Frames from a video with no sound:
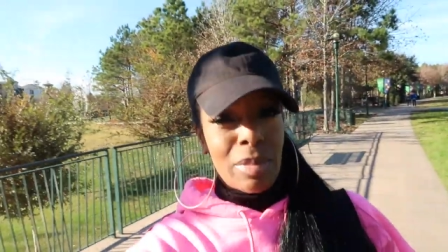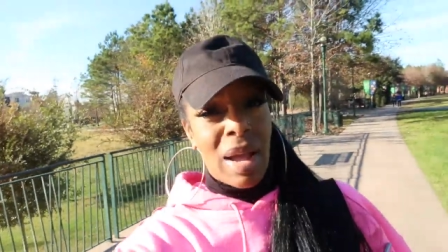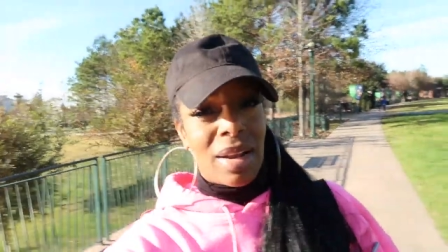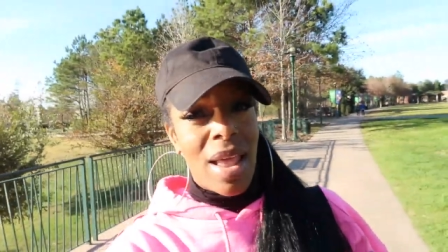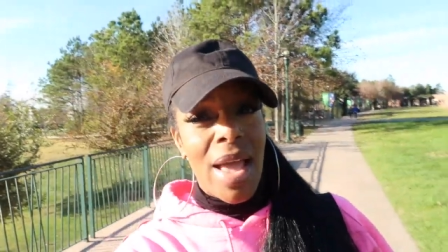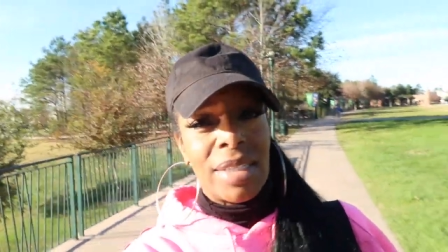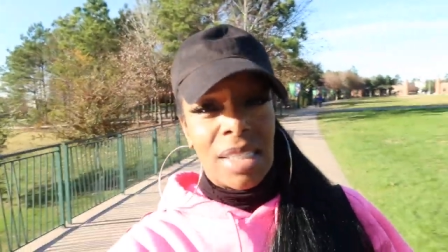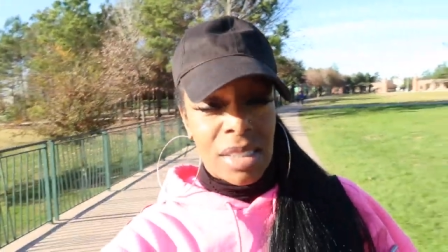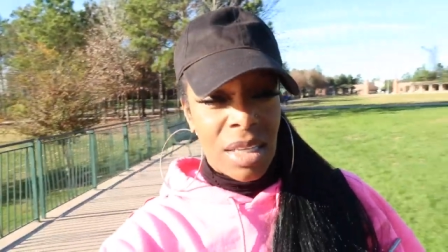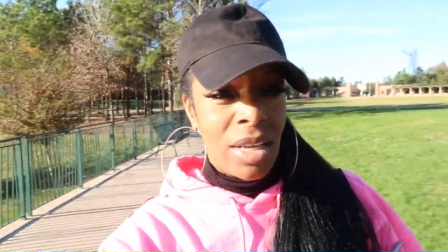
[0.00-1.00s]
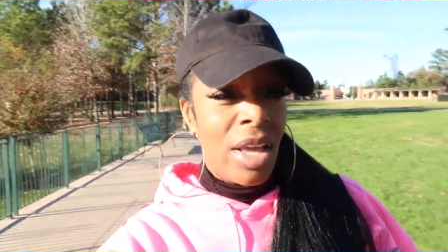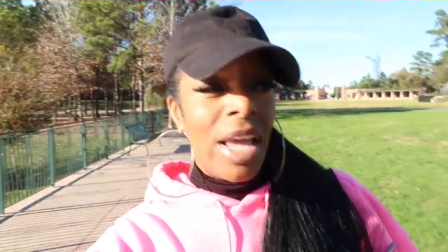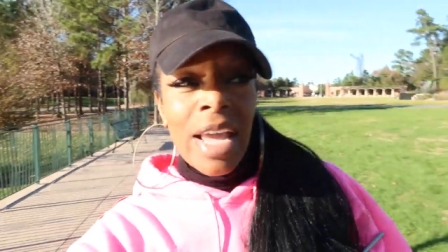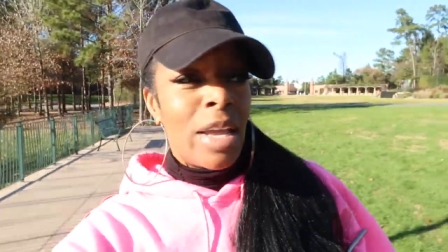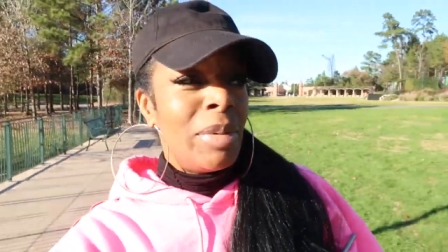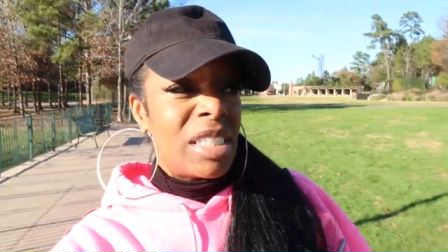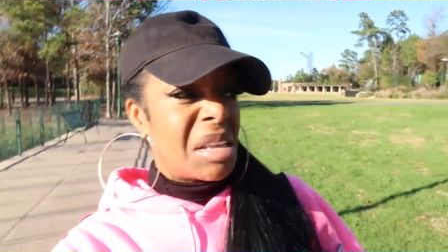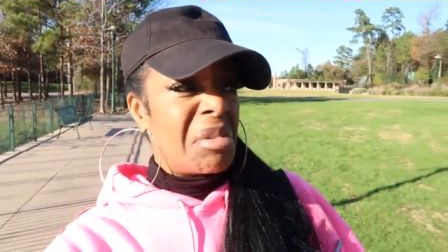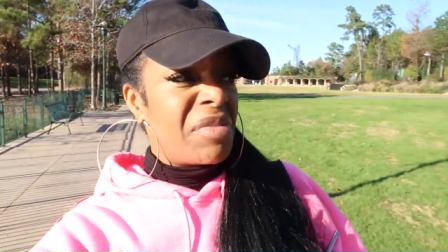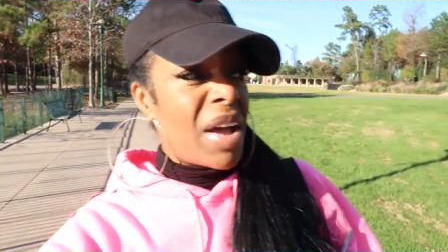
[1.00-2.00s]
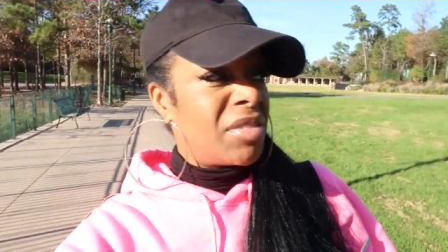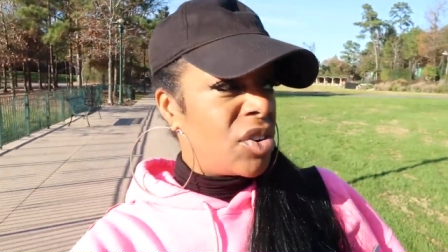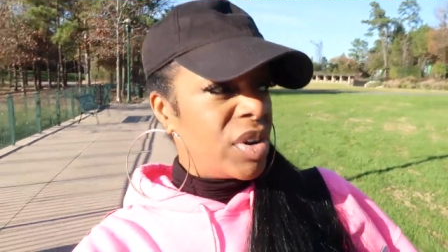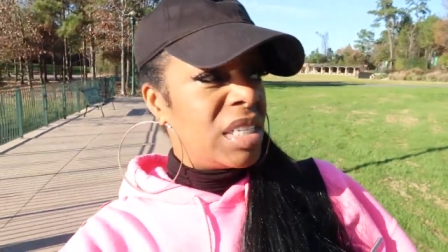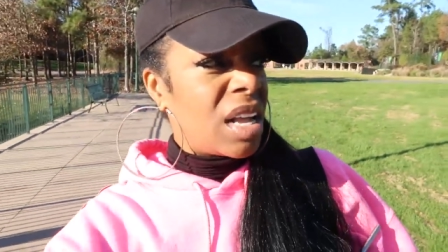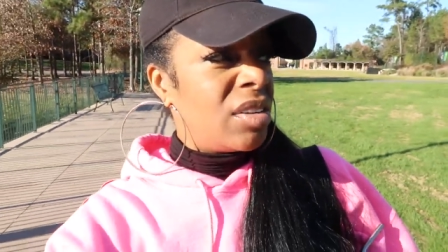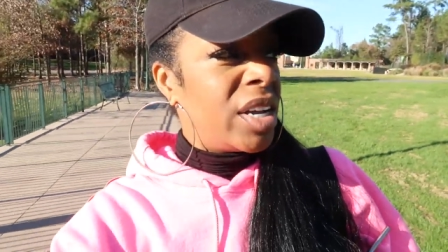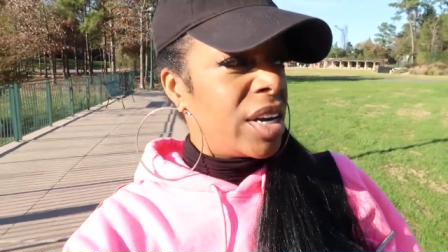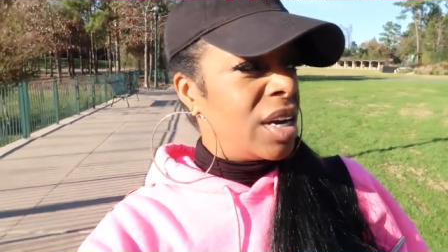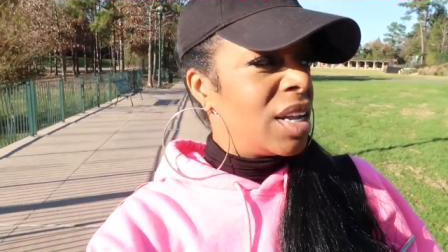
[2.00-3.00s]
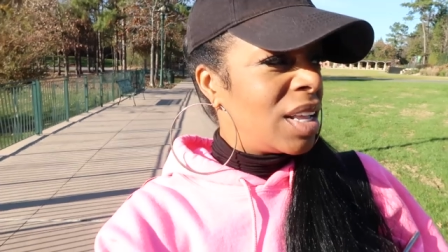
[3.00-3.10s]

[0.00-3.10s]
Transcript: I need my glasses. It could be 75 degrees out here.